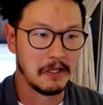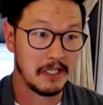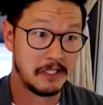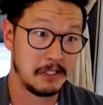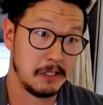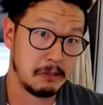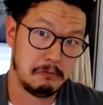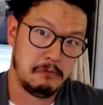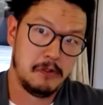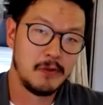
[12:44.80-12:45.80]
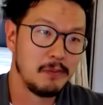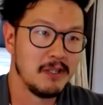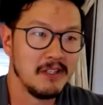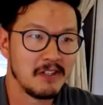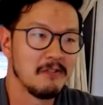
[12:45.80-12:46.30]
it's like, what do we
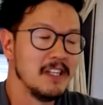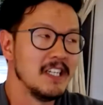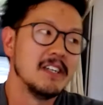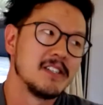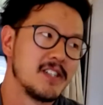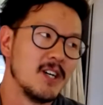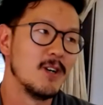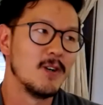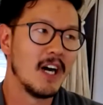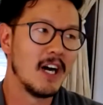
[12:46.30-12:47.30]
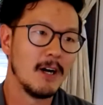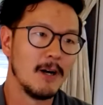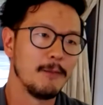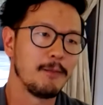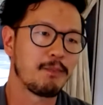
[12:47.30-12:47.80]
put in the green? So
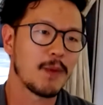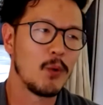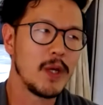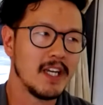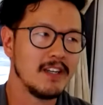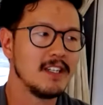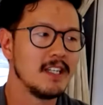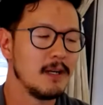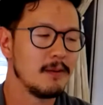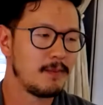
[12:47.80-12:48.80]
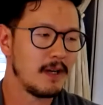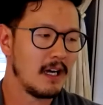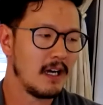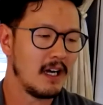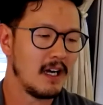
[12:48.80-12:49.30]
um, we ended up
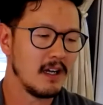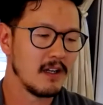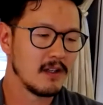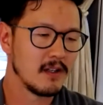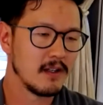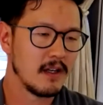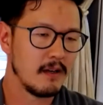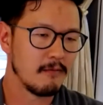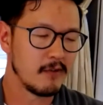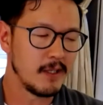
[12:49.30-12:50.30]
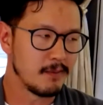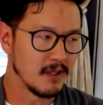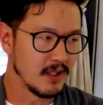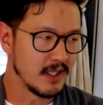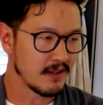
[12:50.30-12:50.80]
uh,
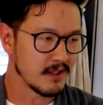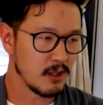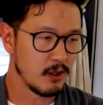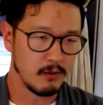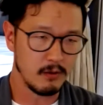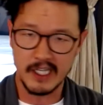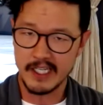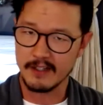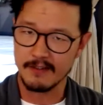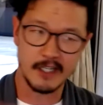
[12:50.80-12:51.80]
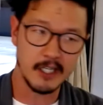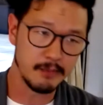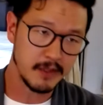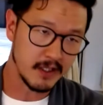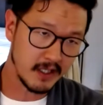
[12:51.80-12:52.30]
rebuilding this whole lake
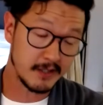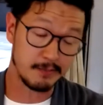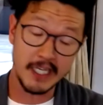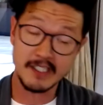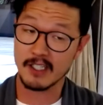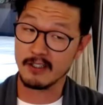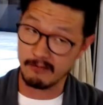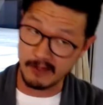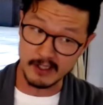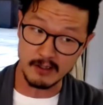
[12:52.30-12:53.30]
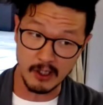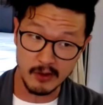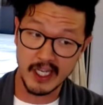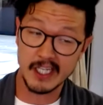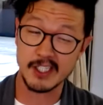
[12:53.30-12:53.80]
environment. It's based on a real
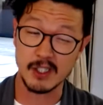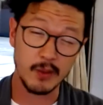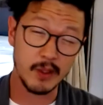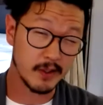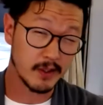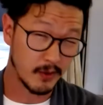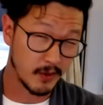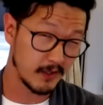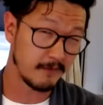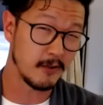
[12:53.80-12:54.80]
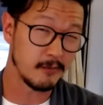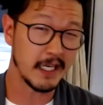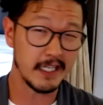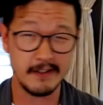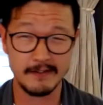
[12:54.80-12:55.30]
location we were going to film
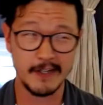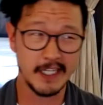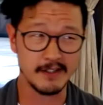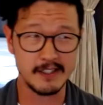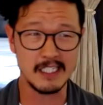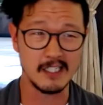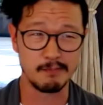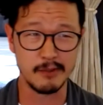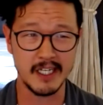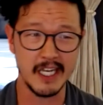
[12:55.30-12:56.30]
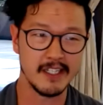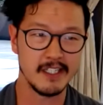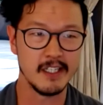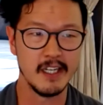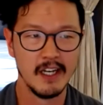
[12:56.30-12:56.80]
at. And in fact, the scene is bookended